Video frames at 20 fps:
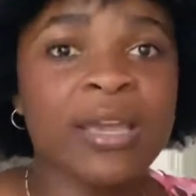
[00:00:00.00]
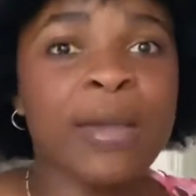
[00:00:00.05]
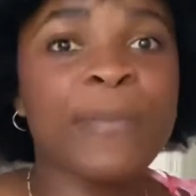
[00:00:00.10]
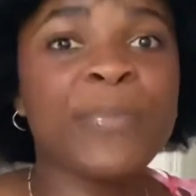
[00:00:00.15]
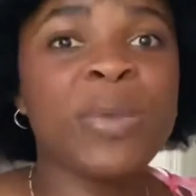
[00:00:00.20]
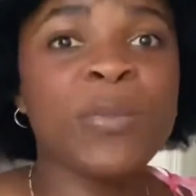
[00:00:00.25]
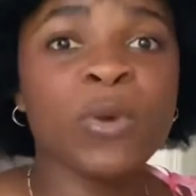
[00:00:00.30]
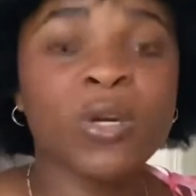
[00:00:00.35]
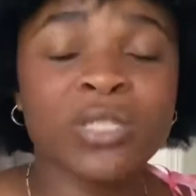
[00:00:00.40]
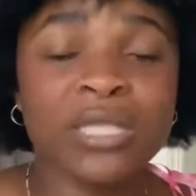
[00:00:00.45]
be
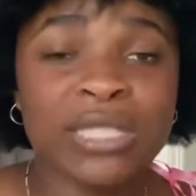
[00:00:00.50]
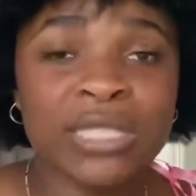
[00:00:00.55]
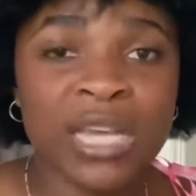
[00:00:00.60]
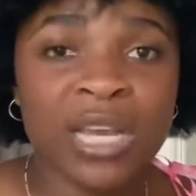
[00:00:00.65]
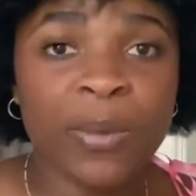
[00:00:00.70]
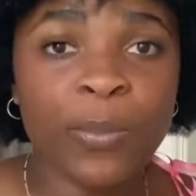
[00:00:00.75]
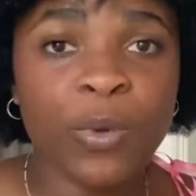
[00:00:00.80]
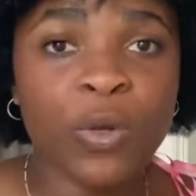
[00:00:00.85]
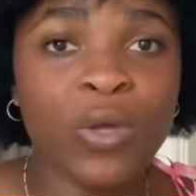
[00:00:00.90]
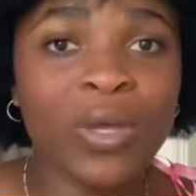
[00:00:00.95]
more
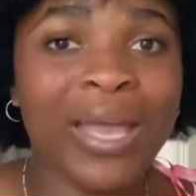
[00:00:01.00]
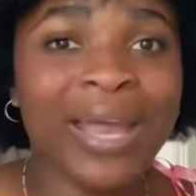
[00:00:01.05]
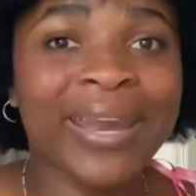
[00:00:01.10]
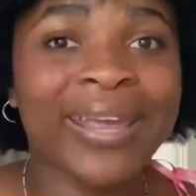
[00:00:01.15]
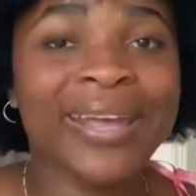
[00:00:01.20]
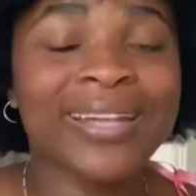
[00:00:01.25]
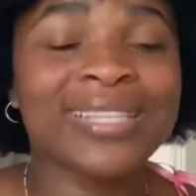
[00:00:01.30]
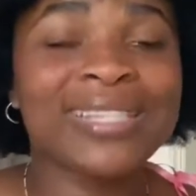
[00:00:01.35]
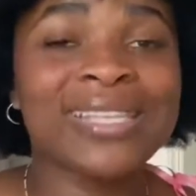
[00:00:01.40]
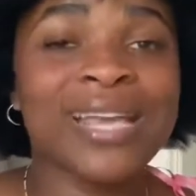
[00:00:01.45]
sustainable, and it
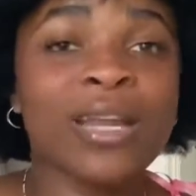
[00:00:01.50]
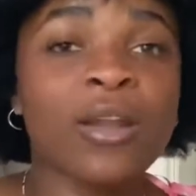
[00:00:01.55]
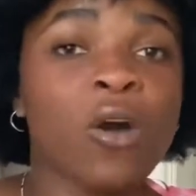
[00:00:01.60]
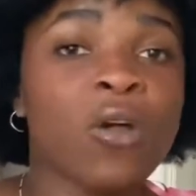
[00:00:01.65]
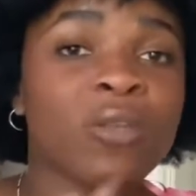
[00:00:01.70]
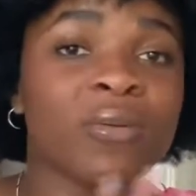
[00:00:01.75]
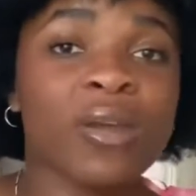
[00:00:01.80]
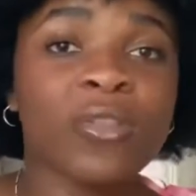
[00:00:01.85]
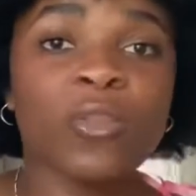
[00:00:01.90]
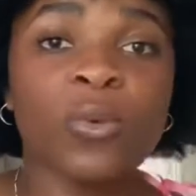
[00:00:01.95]
gets sent all
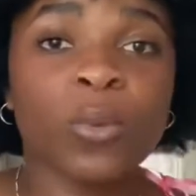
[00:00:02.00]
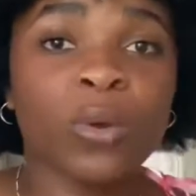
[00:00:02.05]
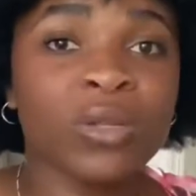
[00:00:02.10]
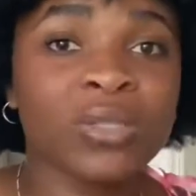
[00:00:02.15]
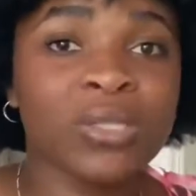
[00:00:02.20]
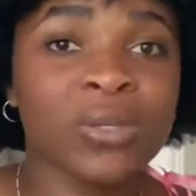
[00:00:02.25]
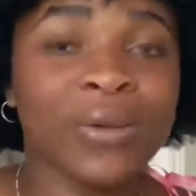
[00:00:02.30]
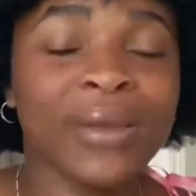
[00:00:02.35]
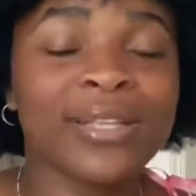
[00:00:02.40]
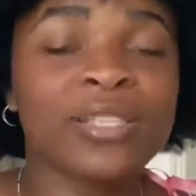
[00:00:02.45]
around the world, so
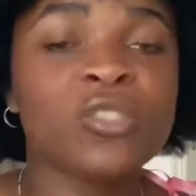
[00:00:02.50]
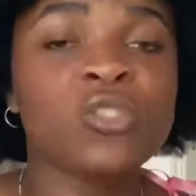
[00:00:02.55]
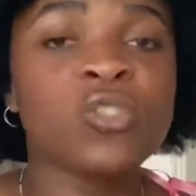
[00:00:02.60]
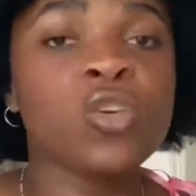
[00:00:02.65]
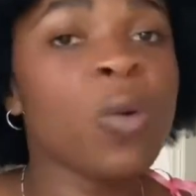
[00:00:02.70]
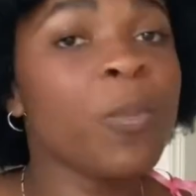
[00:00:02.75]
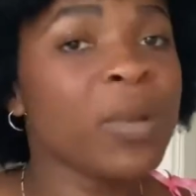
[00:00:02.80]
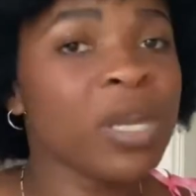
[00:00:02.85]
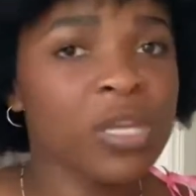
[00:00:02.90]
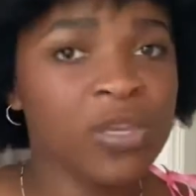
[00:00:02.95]
it gets so
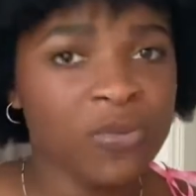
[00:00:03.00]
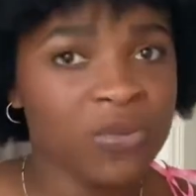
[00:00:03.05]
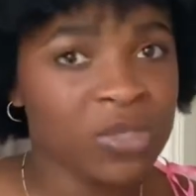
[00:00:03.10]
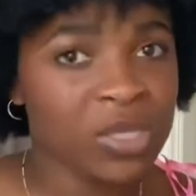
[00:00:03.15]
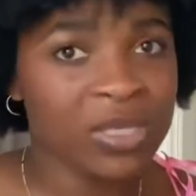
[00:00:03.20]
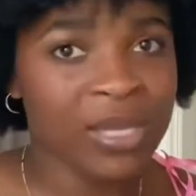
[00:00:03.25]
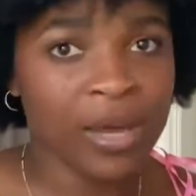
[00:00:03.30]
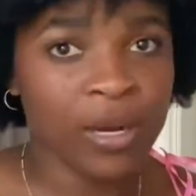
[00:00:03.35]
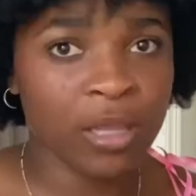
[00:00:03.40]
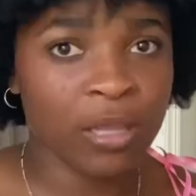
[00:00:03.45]
many uses
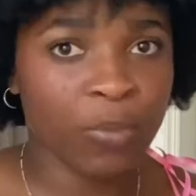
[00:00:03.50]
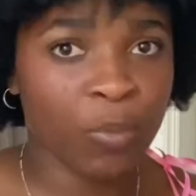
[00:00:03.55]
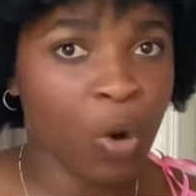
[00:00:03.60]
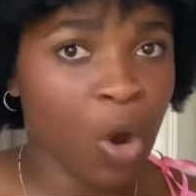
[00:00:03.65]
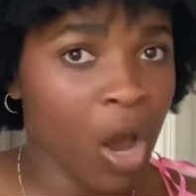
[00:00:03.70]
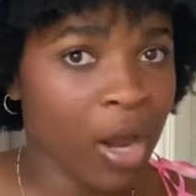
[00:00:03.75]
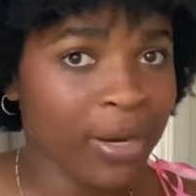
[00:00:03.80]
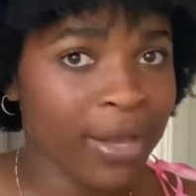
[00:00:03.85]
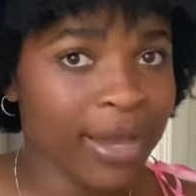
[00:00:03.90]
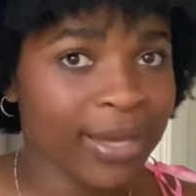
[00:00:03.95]
out of the
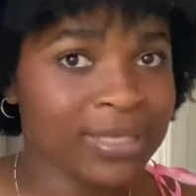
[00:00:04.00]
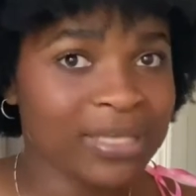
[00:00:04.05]
product,